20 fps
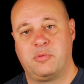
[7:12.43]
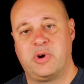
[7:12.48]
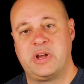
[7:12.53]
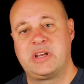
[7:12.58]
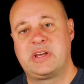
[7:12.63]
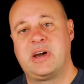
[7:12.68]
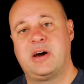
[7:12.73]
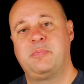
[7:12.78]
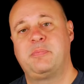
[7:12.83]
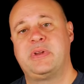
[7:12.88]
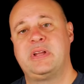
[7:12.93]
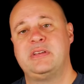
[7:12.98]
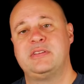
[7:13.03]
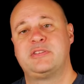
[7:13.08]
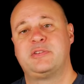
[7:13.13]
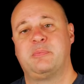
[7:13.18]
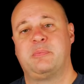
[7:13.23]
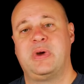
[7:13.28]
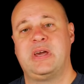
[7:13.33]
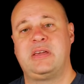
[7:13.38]
When
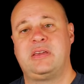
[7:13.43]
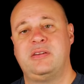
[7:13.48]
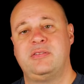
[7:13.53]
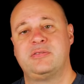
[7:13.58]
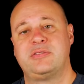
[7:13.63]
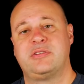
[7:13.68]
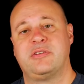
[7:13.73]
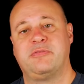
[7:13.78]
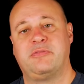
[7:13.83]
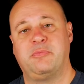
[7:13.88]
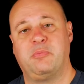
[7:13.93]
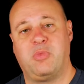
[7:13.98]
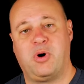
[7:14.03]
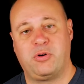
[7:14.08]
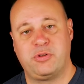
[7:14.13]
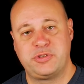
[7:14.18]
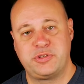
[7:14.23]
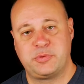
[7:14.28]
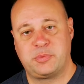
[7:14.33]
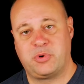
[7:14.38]
companies make use of
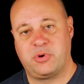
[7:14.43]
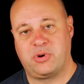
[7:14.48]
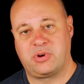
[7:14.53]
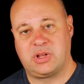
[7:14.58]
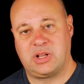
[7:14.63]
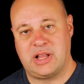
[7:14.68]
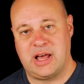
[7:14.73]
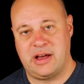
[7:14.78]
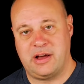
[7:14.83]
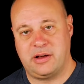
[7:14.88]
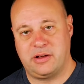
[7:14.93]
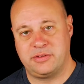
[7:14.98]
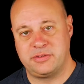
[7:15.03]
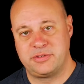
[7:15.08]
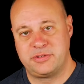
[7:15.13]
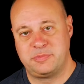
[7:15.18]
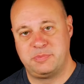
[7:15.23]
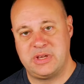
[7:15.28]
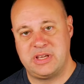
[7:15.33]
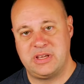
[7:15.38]
multiple clouds,